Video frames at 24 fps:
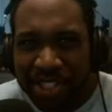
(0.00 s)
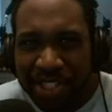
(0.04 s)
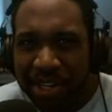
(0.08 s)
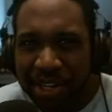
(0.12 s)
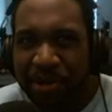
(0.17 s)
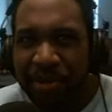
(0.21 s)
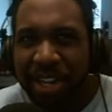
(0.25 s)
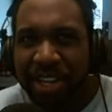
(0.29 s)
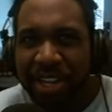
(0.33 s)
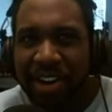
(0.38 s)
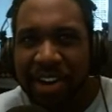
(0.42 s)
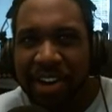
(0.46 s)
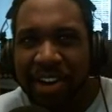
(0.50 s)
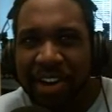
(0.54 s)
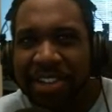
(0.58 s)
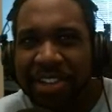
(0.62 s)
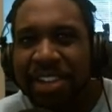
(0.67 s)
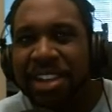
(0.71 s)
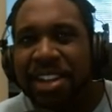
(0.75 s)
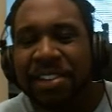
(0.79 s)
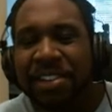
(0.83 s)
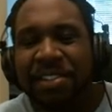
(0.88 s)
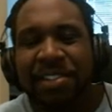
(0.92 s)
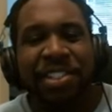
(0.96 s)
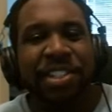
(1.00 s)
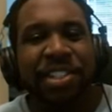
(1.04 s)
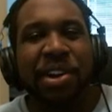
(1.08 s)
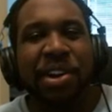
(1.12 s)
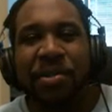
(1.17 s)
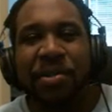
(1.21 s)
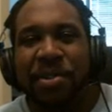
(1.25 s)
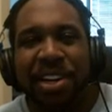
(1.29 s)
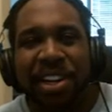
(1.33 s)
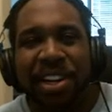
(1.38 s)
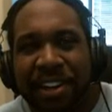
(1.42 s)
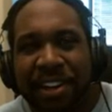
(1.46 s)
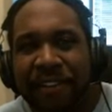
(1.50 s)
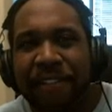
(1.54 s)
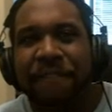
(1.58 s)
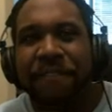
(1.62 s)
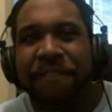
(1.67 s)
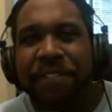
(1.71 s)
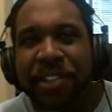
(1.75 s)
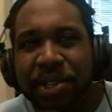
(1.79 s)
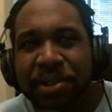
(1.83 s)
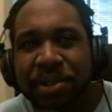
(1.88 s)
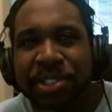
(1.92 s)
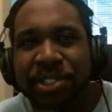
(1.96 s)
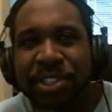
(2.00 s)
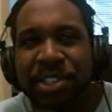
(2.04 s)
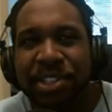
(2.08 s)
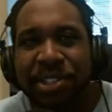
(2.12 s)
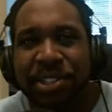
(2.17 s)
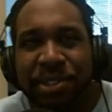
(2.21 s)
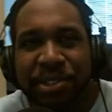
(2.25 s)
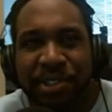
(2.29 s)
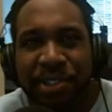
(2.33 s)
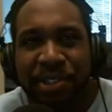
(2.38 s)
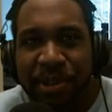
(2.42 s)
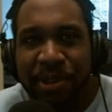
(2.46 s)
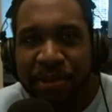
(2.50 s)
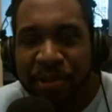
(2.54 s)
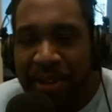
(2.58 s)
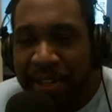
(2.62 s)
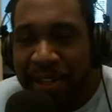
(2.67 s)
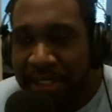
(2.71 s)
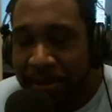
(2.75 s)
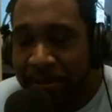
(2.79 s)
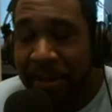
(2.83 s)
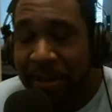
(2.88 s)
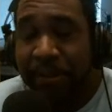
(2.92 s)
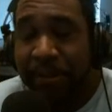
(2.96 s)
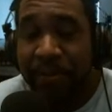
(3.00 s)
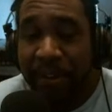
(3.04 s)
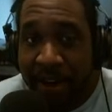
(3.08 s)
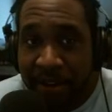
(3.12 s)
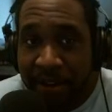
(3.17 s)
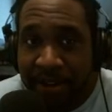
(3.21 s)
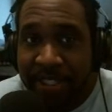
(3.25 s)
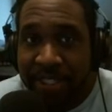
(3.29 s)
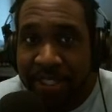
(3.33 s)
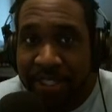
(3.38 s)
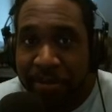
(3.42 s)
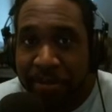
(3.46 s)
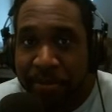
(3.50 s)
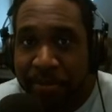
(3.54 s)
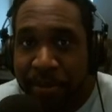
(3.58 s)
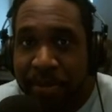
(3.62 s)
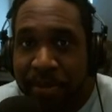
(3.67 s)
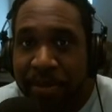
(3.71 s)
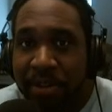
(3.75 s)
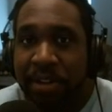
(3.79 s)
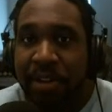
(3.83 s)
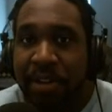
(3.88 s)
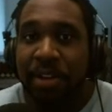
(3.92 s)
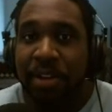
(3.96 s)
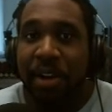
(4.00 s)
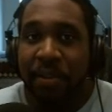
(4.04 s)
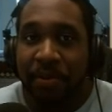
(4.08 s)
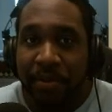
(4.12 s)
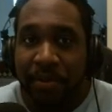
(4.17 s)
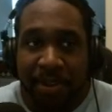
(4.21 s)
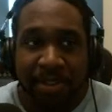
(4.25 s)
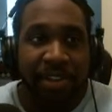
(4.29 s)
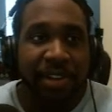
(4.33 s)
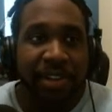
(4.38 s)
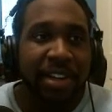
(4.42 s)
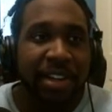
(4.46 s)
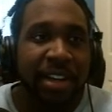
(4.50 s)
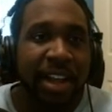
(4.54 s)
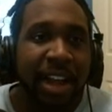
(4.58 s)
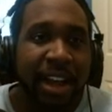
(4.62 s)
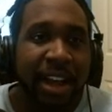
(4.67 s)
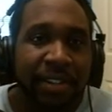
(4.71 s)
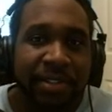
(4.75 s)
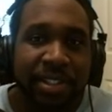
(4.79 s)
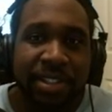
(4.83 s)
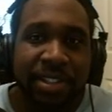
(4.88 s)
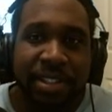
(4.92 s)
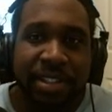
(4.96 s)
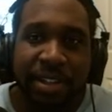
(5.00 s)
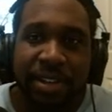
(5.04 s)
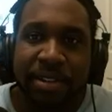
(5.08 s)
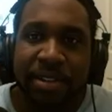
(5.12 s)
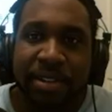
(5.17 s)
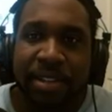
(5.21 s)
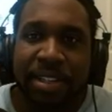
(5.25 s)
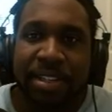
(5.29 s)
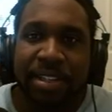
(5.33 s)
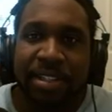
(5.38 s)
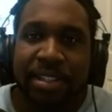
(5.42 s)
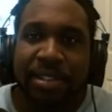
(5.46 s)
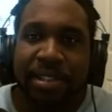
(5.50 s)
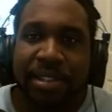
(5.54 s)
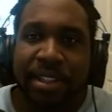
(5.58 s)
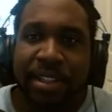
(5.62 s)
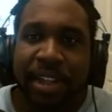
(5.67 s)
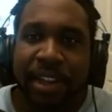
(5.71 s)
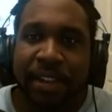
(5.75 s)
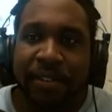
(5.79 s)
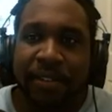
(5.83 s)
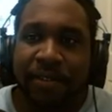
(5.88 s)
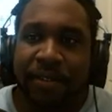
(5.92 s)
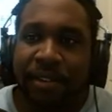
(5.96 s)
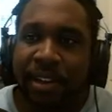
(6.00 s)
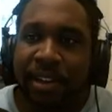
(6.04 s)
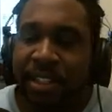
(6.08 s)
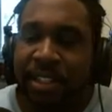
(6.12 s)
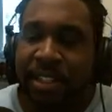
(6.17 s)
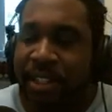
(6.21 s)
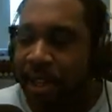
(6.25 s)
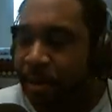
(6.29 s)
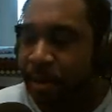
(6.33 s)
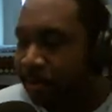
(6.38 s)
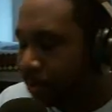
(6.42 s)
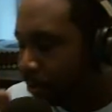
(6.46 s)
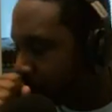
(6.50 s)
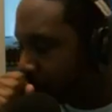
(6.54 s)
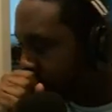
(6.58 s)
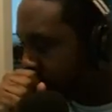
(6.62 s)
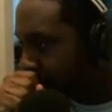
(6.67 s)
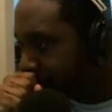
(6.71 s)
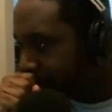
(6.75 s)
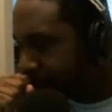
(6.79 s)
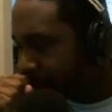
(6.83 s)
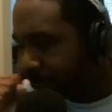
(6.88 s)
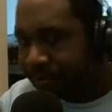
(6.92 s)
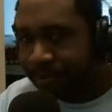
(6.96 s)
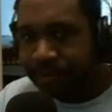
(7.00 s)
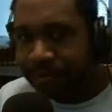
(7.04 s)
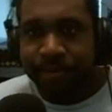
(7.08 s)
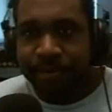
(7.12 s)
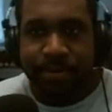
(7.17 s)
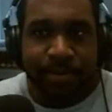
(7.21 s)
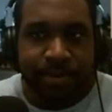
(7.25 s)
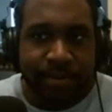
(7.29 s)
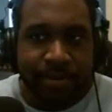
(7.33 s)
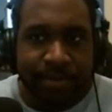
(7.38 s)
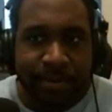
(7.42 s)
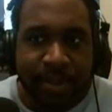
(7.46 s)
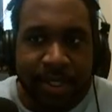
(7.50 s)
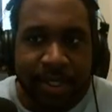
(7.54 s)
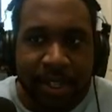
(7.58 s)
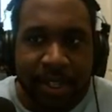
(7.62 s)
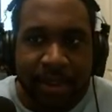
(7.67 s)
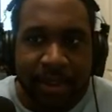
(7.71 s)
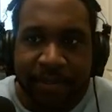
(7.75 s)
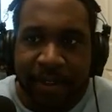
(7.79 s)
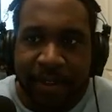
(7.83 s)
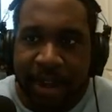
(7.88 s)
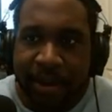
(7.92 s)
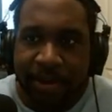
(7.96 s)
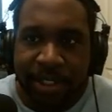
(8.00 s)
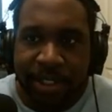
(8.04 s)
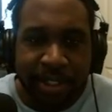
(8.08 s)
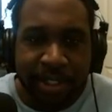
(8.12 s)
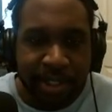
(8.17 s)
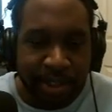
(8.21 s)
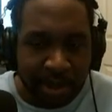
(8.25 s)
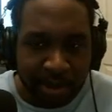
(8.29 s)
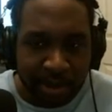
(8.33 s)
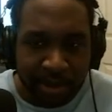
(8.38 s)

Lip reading: going on, because you don't want to confuse the user. You want it to be very simple on what they're gonna have to do. So like, for example, if I was to go